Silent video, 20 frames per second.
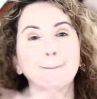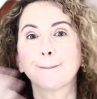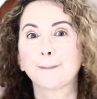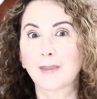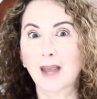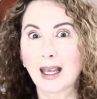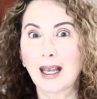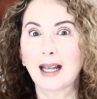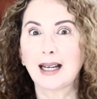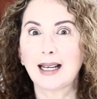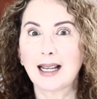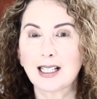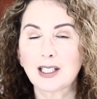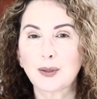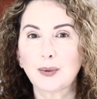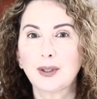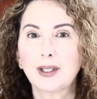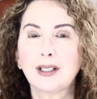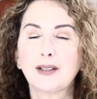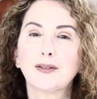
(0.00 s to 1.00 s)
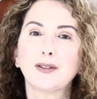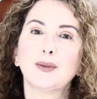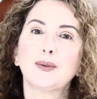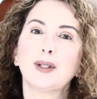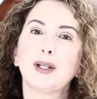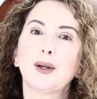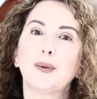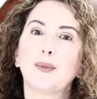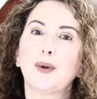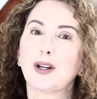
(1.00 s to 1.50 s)
Hmm. Last week
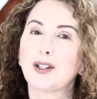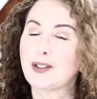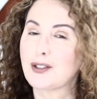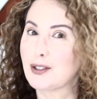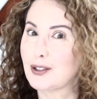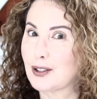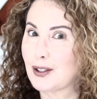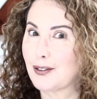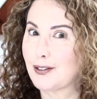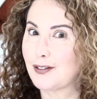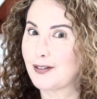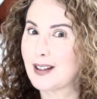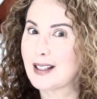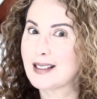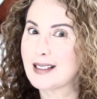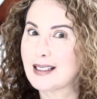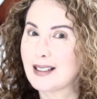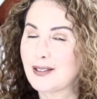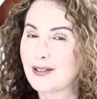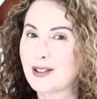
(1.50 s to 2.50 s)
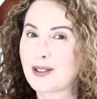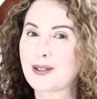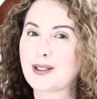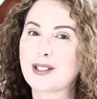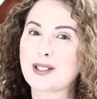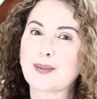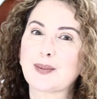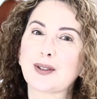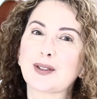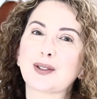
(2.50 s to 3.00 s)
giveaway was the festive
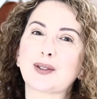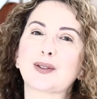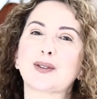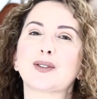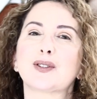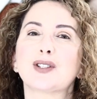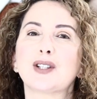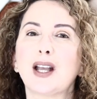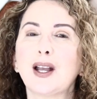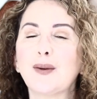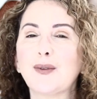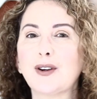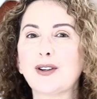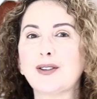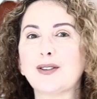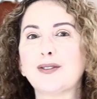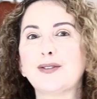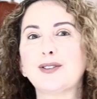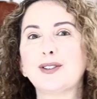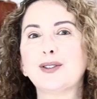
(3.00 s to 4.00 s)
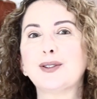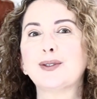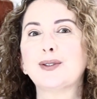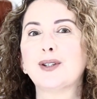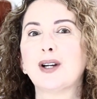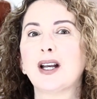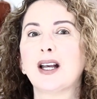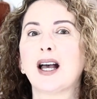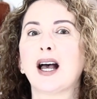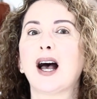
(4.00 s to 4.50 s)
Christmas crochet. One of
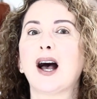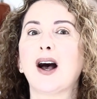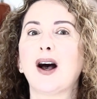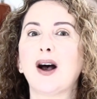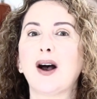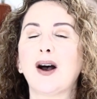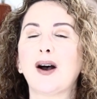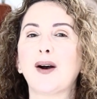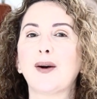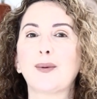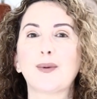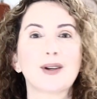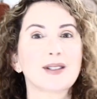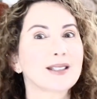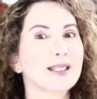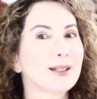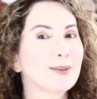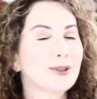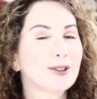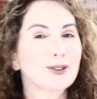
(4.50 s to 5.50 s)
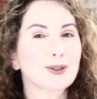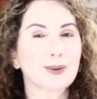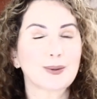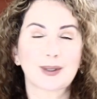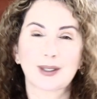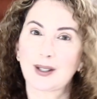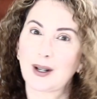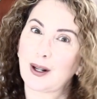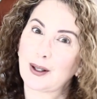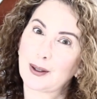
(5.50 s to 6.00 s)
you uh, was able to
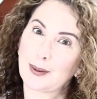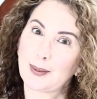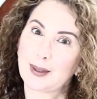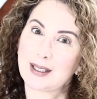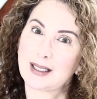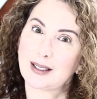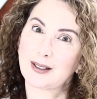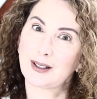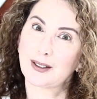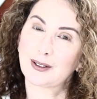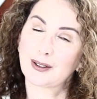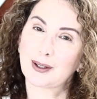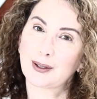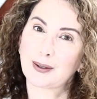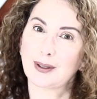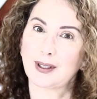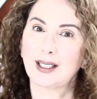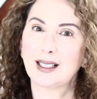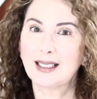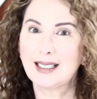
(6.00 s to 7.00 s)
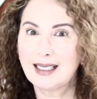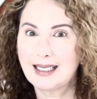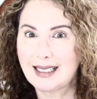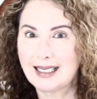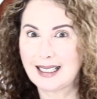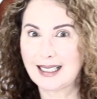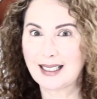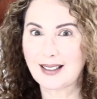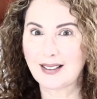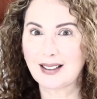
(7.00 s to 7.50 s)
win all the material to create it.
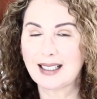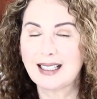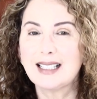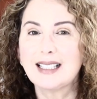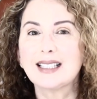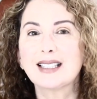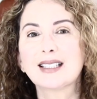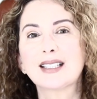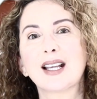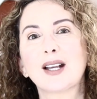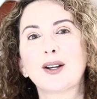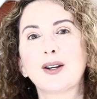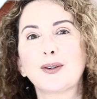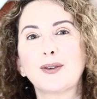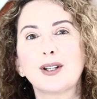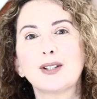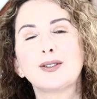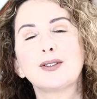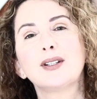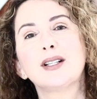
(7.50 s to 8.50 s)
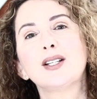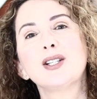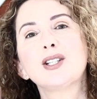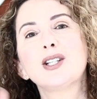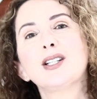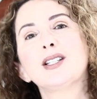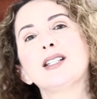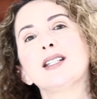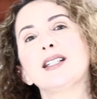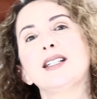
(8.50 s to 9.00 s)
Here it is.
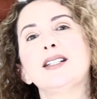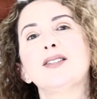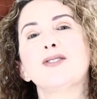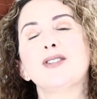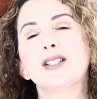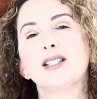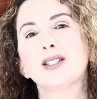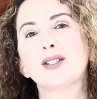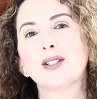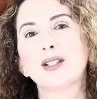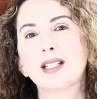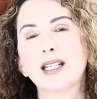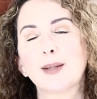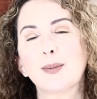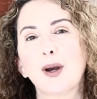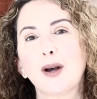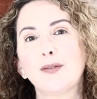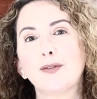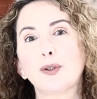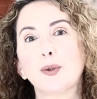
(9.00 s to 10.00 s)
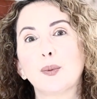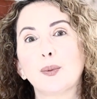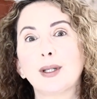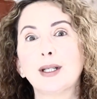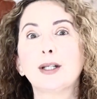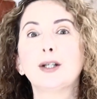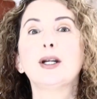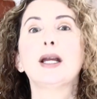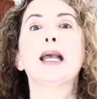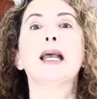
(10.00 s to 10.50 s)
Congratulations. Here is the name of the
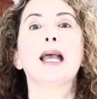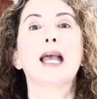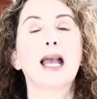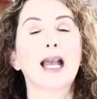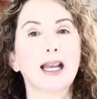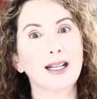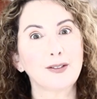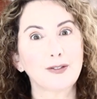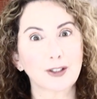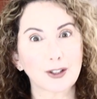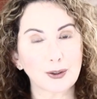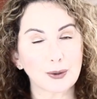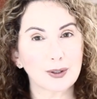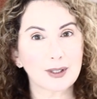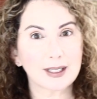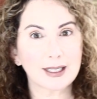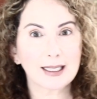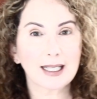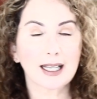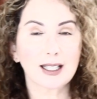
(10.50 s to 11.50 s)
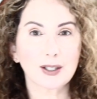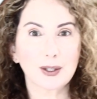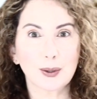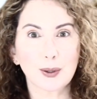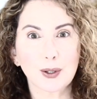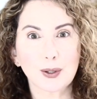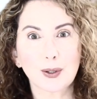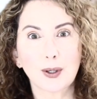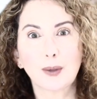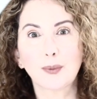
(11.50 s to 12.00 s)
winner. And for today, as
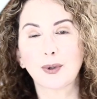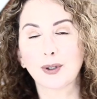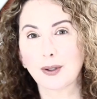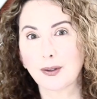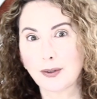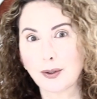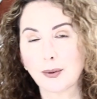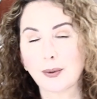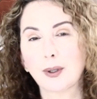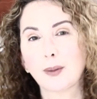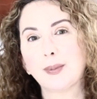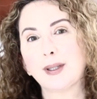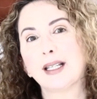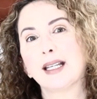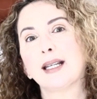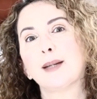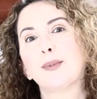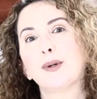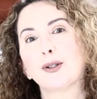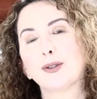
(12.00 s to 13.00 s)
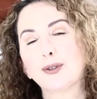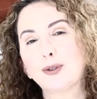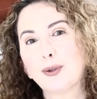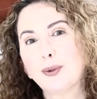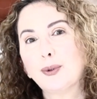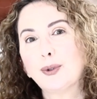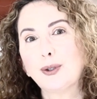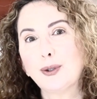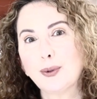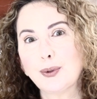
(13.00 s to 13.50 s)
usual, one of you will be able
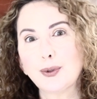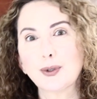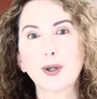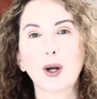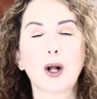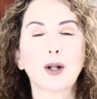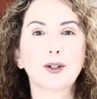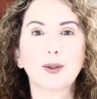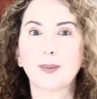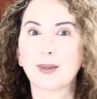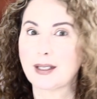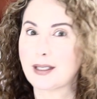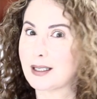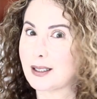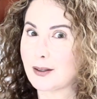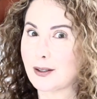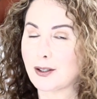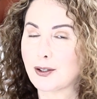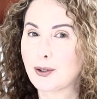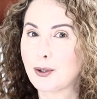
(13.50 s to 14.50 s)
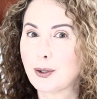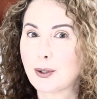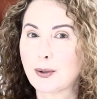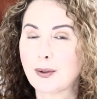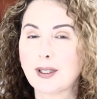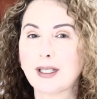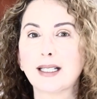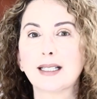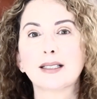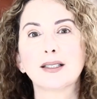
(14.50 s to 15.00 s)
to use all the materials to
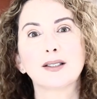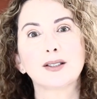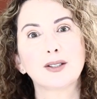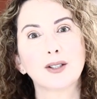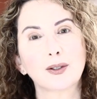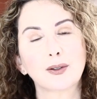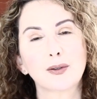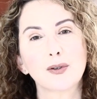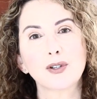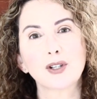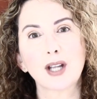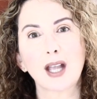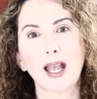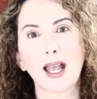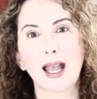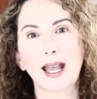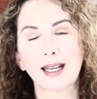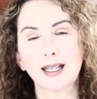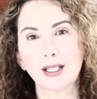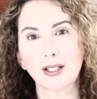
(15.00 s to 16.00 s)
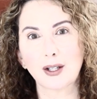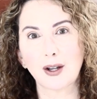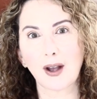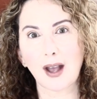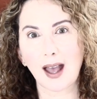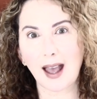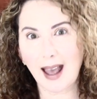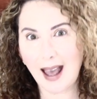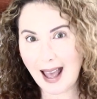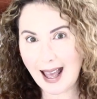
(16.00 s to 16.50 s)
create the crochet and the
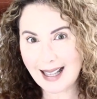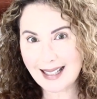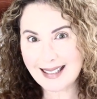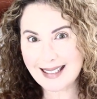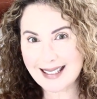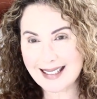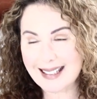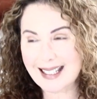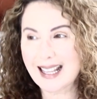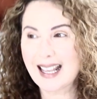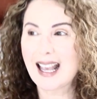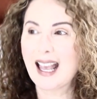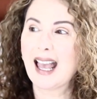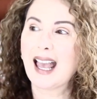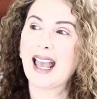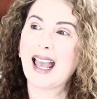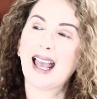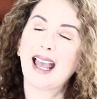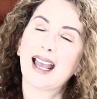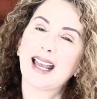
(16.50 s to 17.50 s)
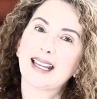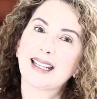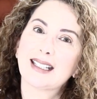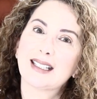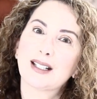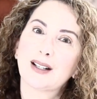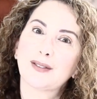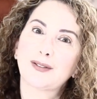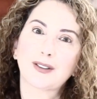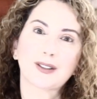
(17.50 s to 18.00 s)
hat.
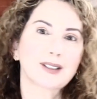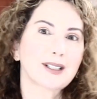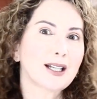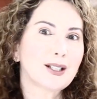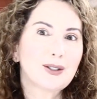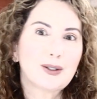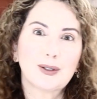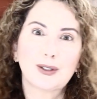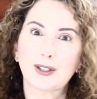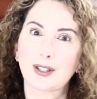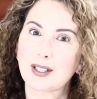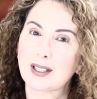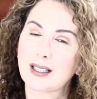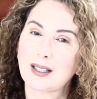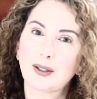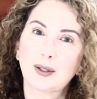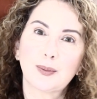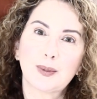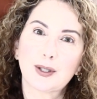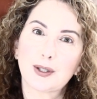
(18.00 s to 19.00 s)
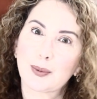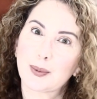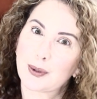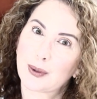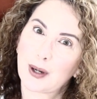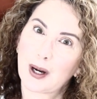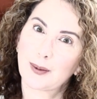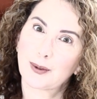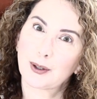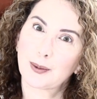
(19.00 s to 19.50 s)
And uh, for that, you just need to be
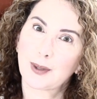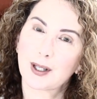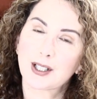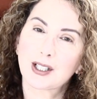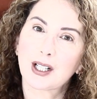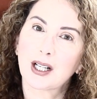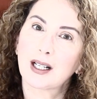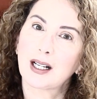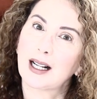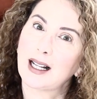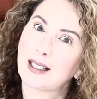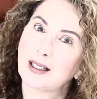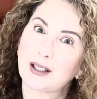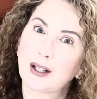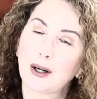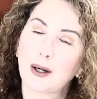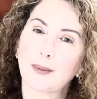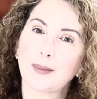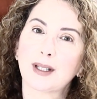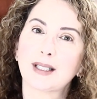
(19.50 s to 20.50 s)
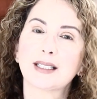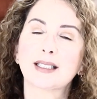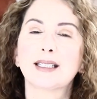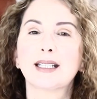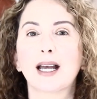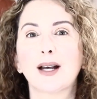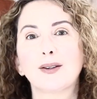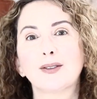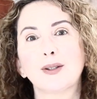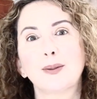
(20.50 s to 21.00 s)
subscribed to my channel and comment
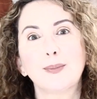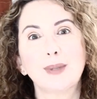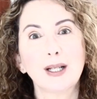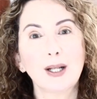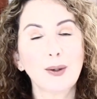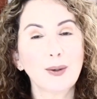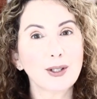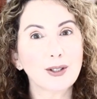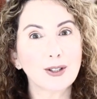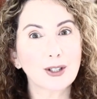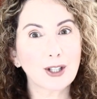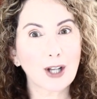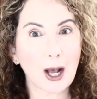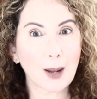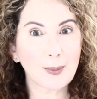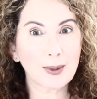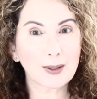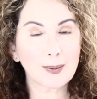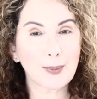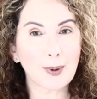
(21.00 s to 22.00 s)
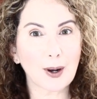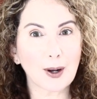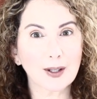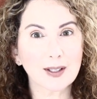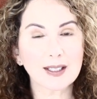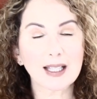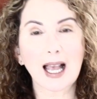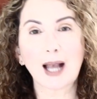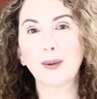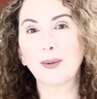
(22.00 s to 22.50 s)
down below in the comment
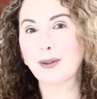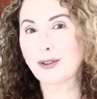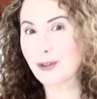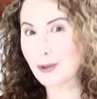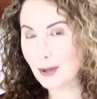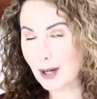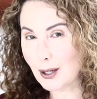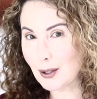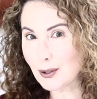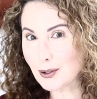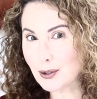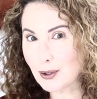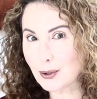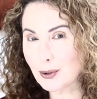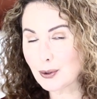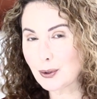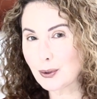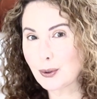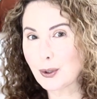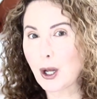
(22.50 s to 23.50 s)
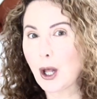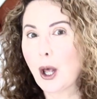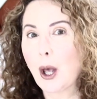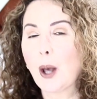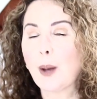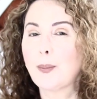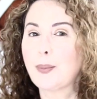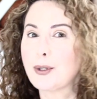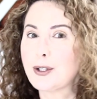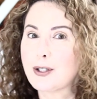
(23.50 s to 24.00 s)
box. I will try also to
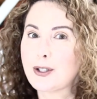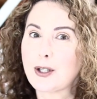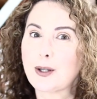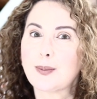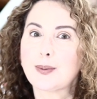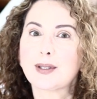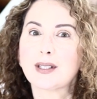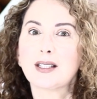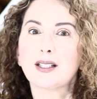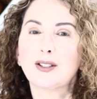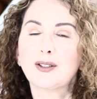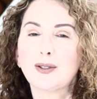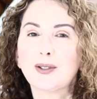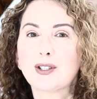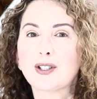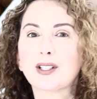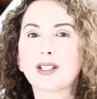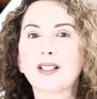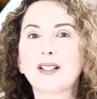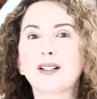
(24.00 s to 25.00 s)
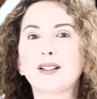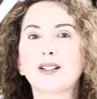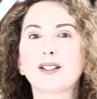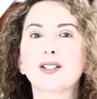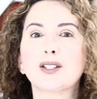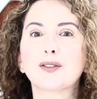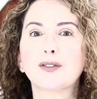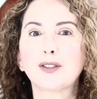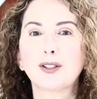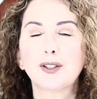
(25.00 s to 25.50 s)
put substitution
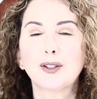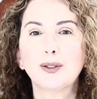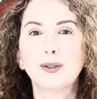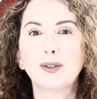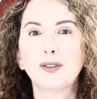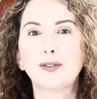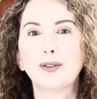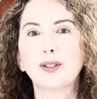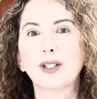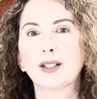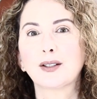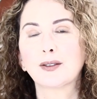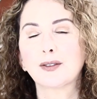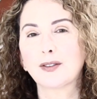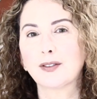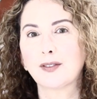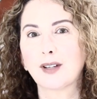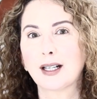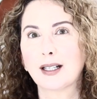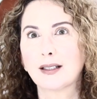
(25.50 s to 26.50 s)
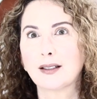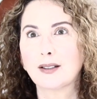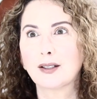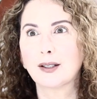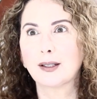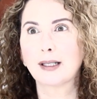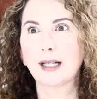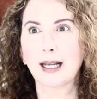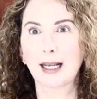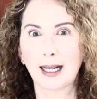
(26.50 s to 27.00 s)
yarns for you if you cannot find
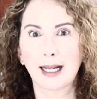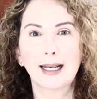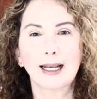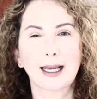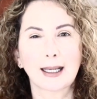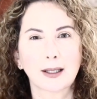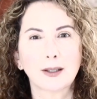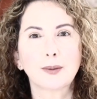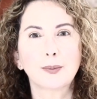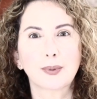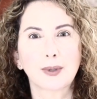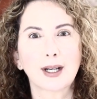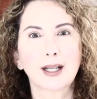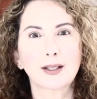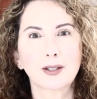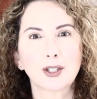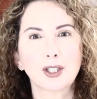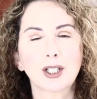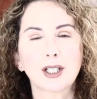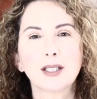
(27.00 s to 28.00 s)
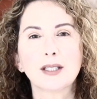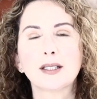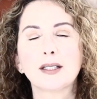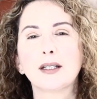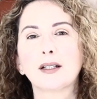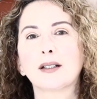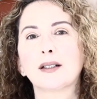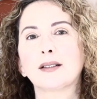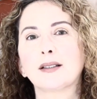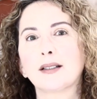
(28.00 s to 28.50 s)
the Lion brand jeans
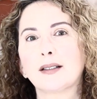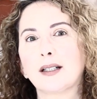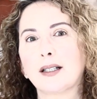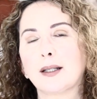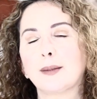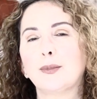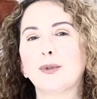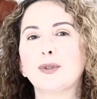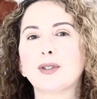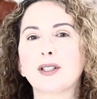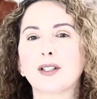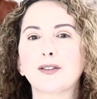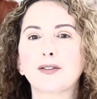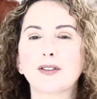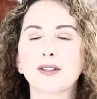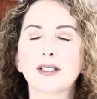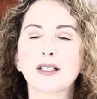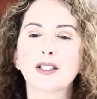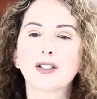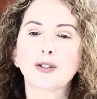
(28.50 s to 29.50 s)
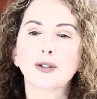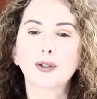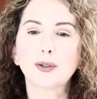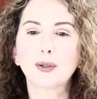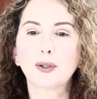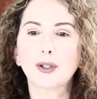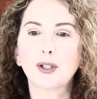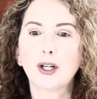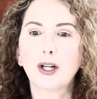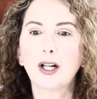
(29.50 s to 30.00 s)
yarn that I am using for this
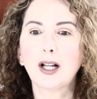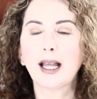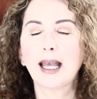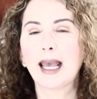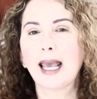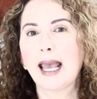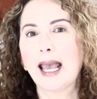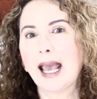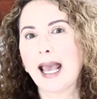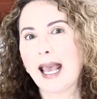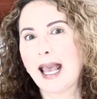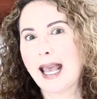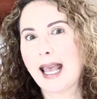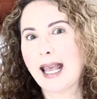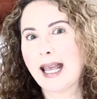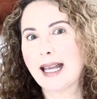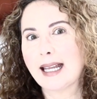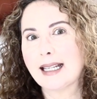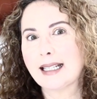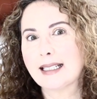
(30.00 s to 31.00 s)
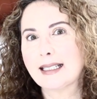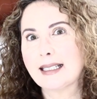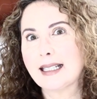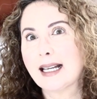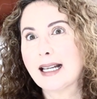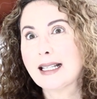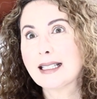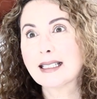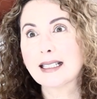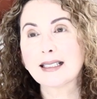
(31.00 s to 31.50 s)
tutorial tutorial. And
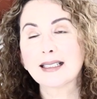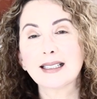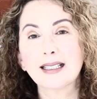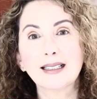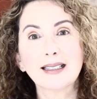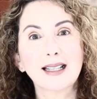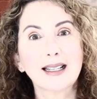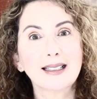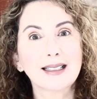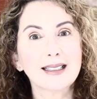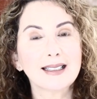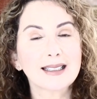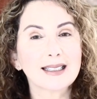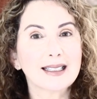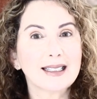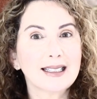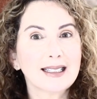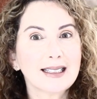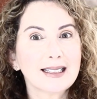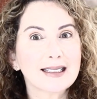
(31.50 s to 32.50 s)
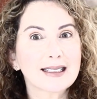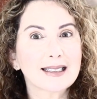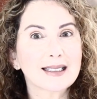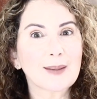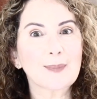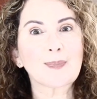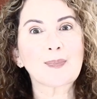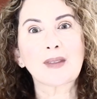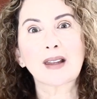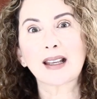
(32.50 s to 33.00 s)
yes, I think that is it.
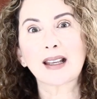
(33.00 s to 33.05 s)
